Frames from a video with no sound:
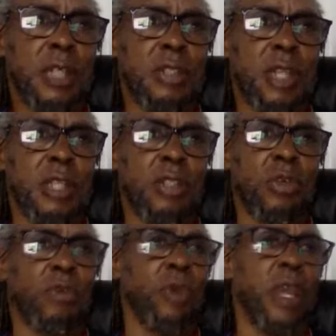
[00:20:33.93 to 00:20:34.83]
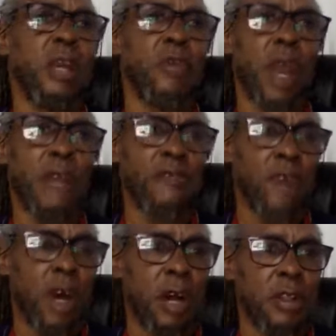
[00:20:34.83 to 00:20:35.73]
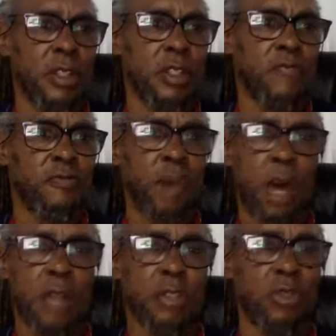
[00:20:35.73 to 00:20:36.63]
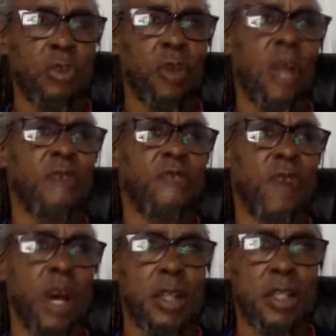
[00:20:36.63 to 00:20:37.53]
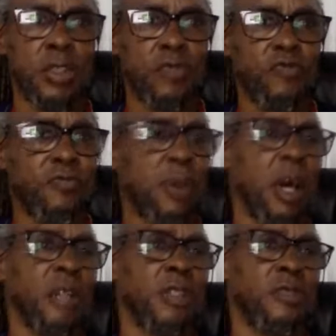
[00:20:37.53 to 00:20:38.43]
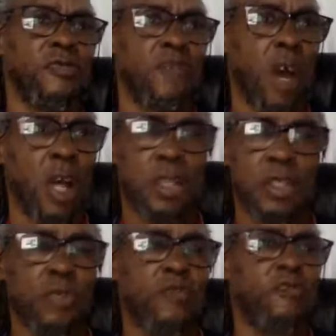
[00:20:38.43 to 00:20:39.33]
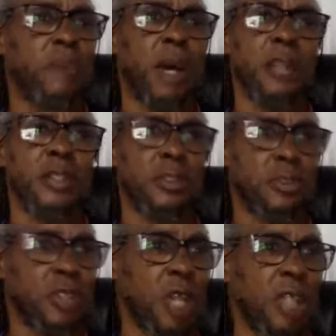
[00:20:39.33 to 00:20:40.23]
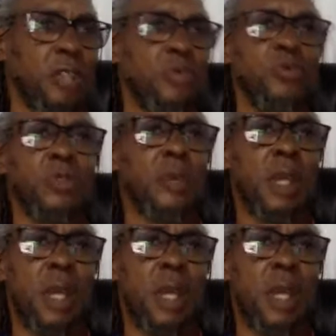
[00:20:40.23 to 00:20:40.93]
that great grandfathers have passed to grandfathers, who've passed to fathers, who've passed to sons.